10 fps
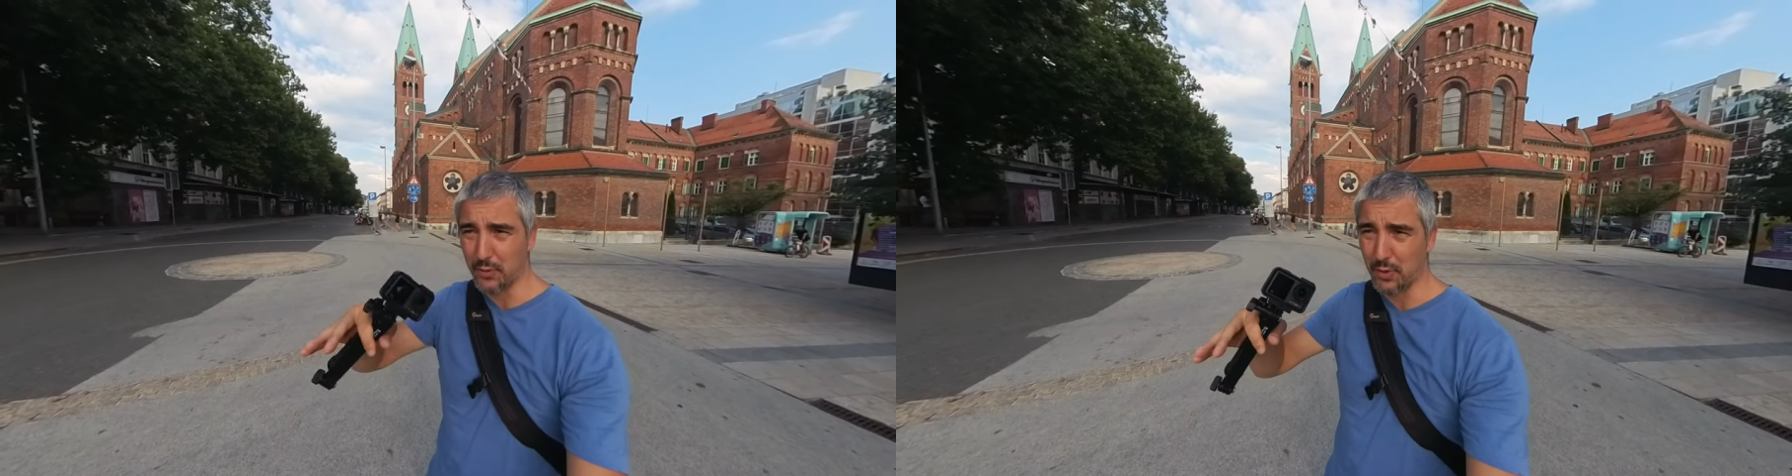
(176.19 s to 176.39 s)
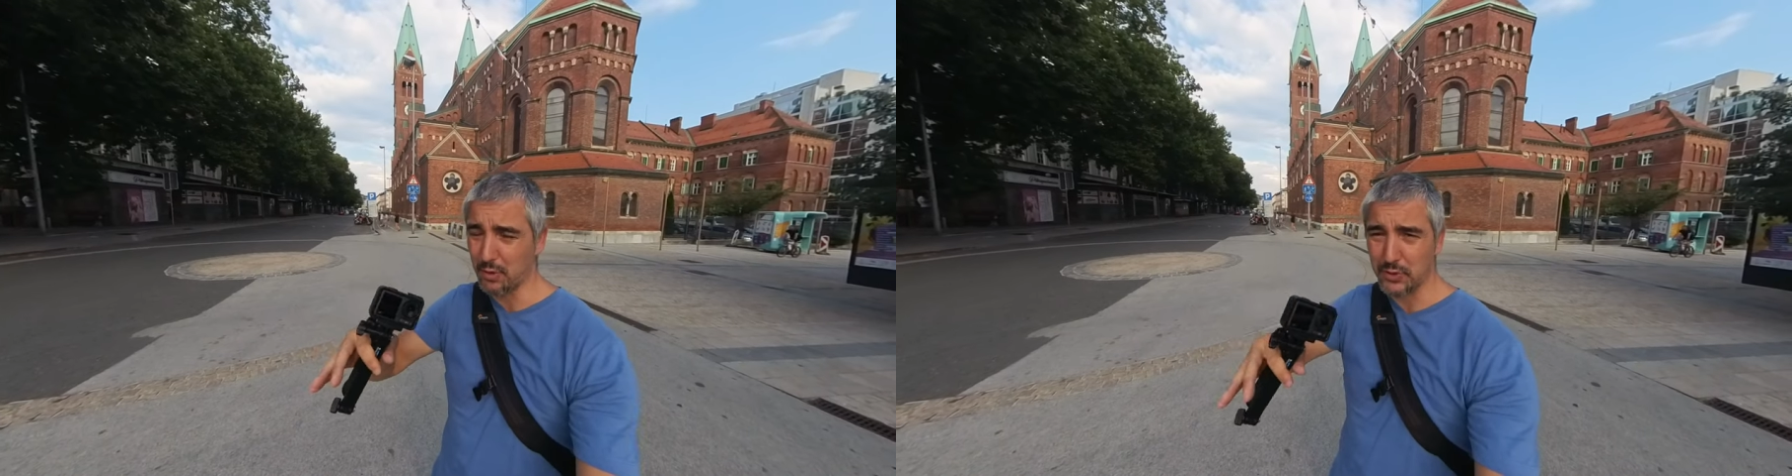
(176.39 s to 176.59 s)

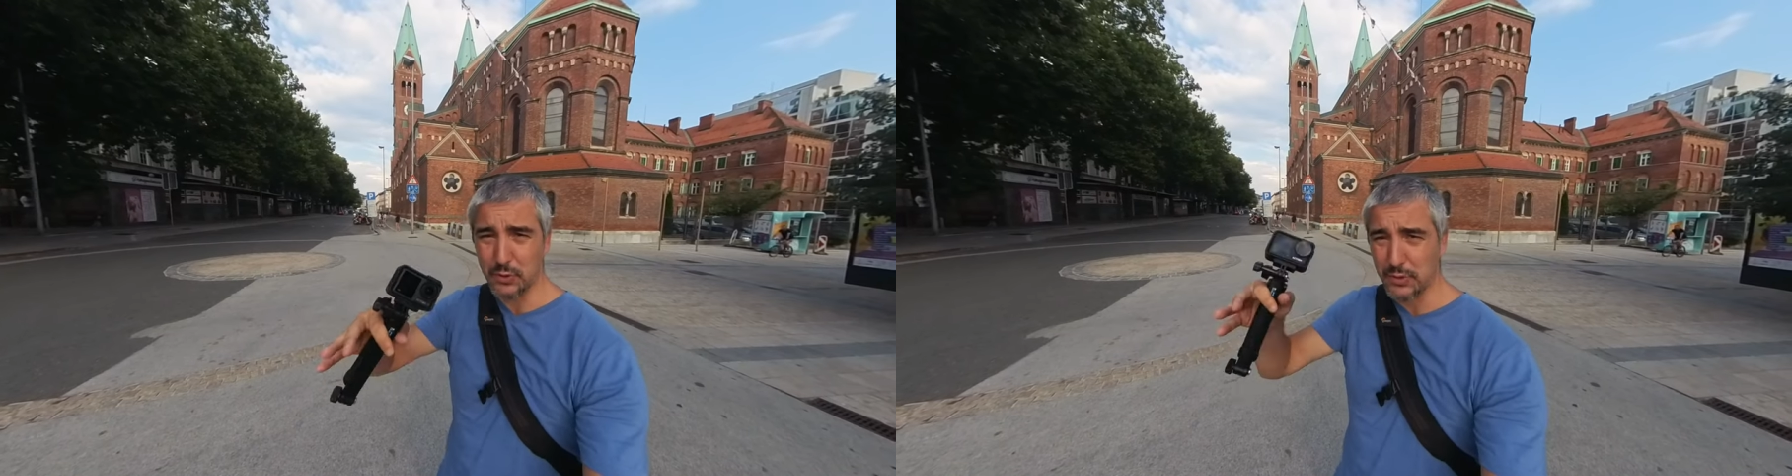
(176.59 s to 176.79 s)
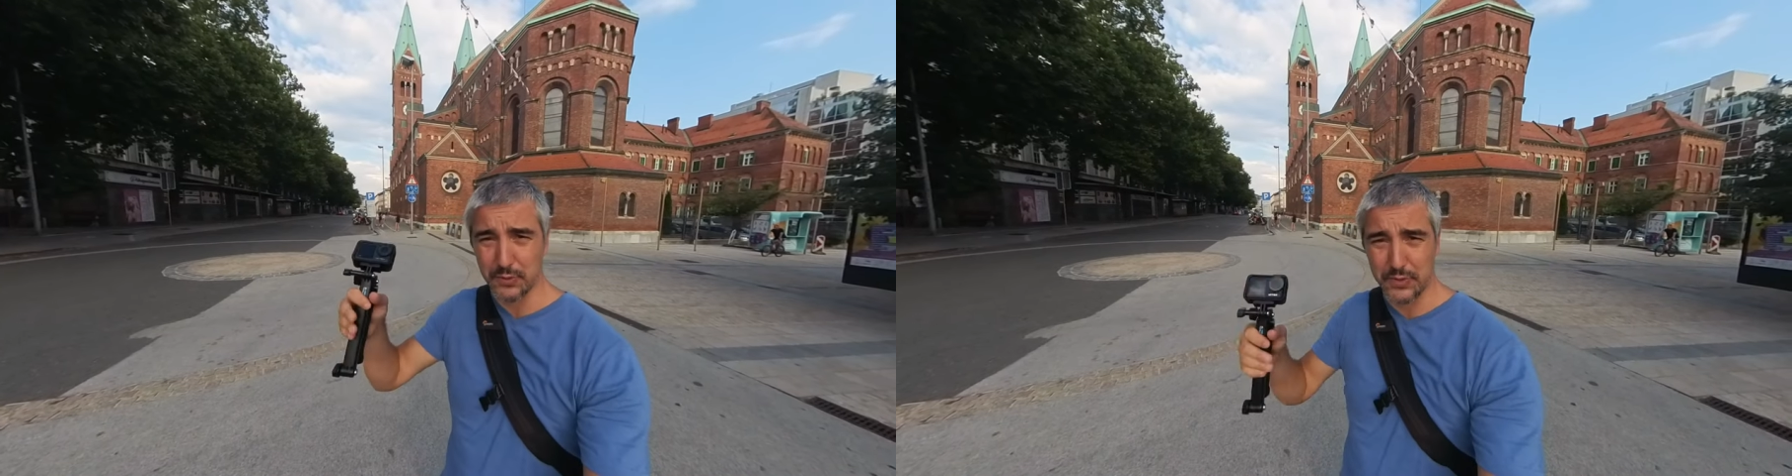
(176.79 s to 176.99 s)
for all
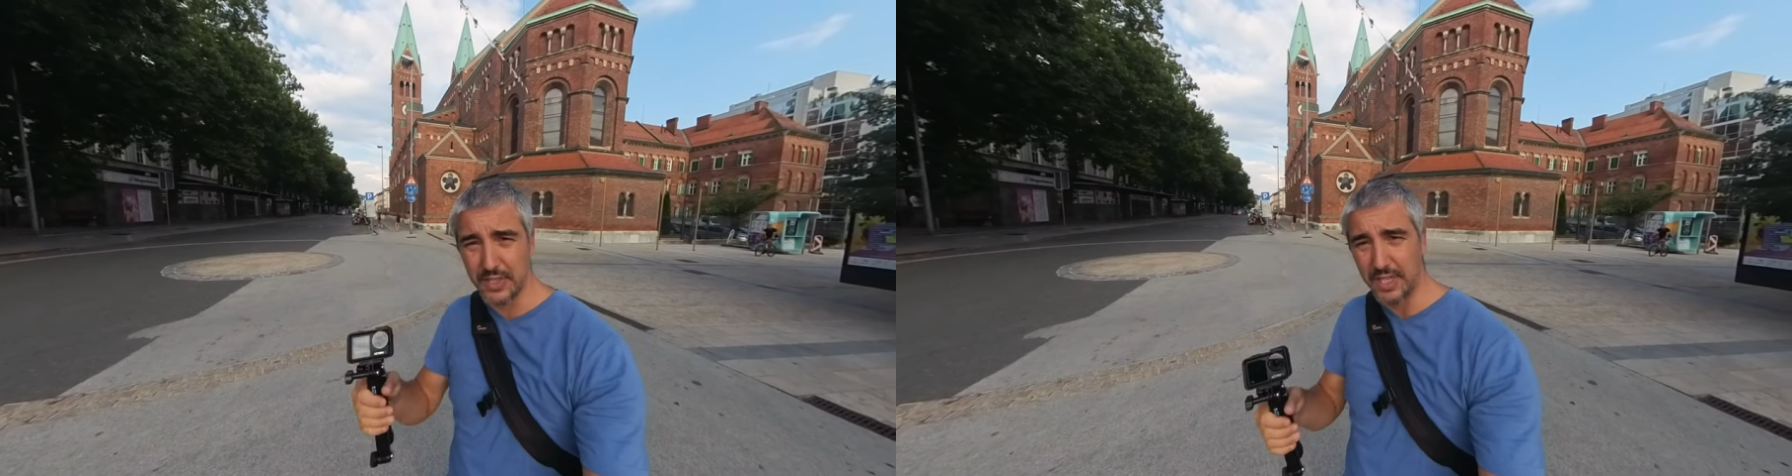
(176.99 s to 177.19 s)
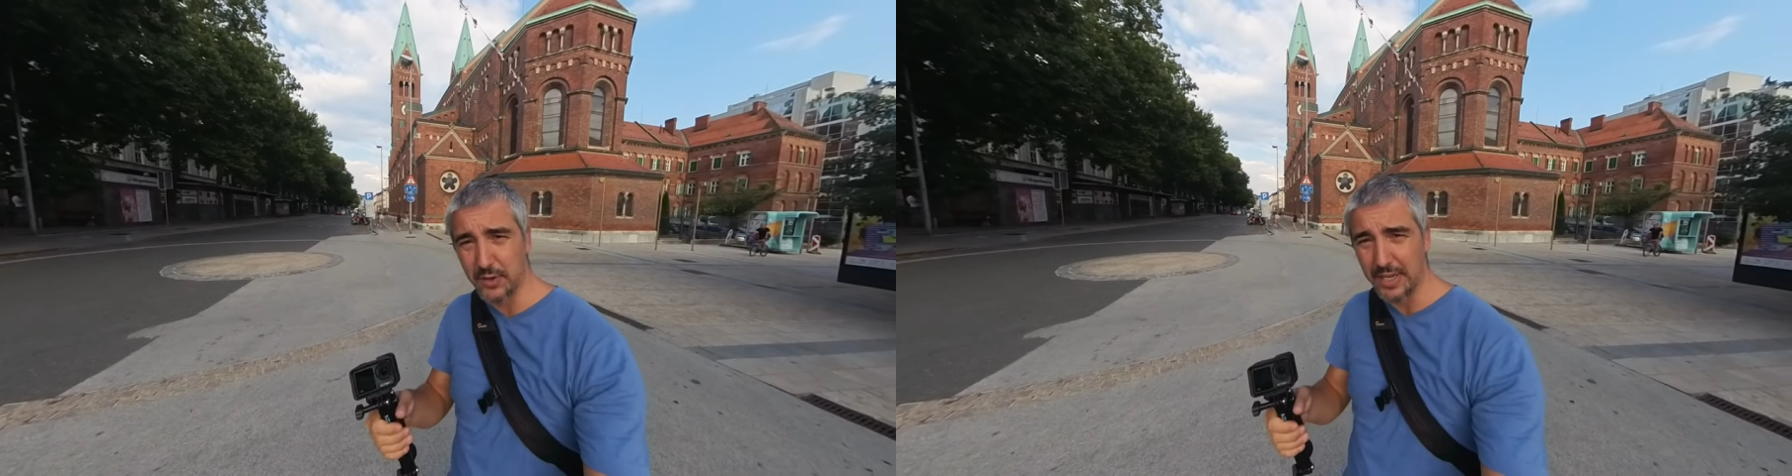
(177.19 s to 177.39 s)
sorts of
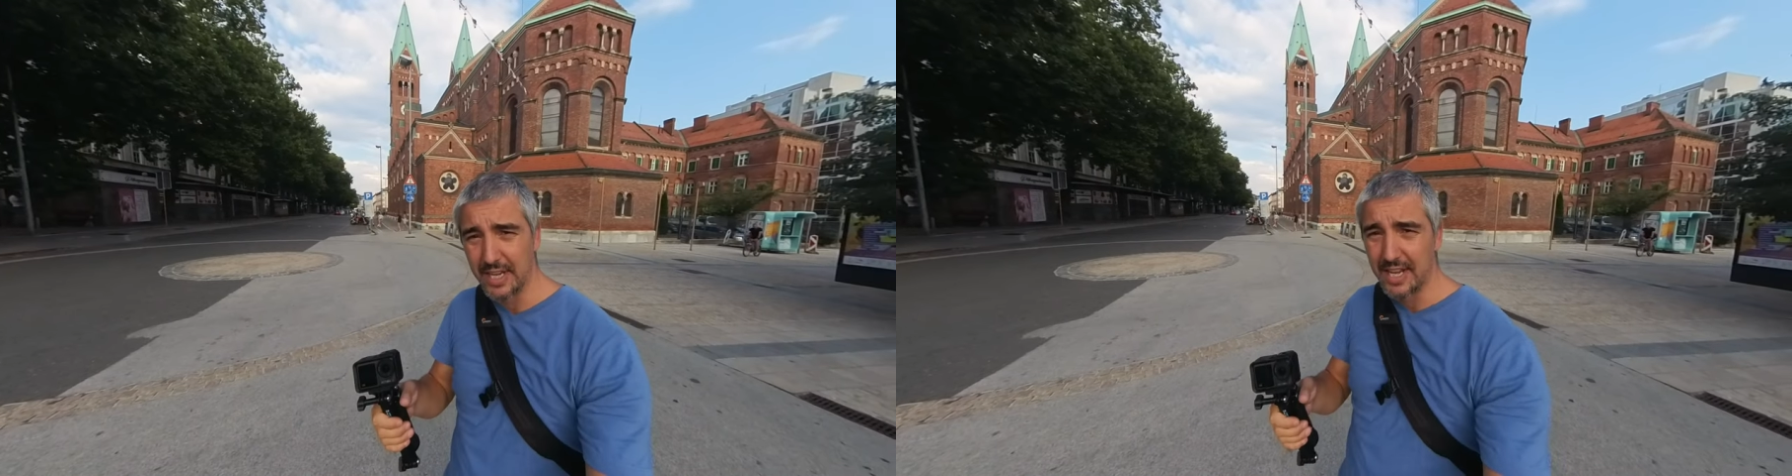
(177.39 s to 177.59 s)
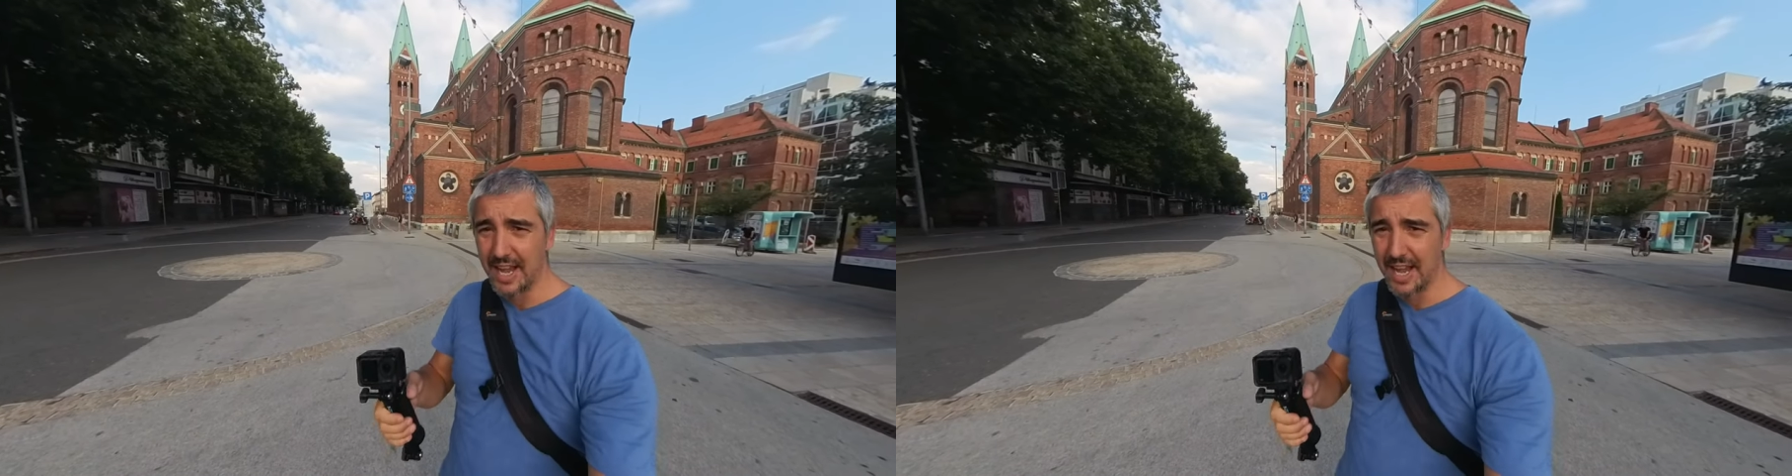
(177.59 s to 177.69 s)
scenery.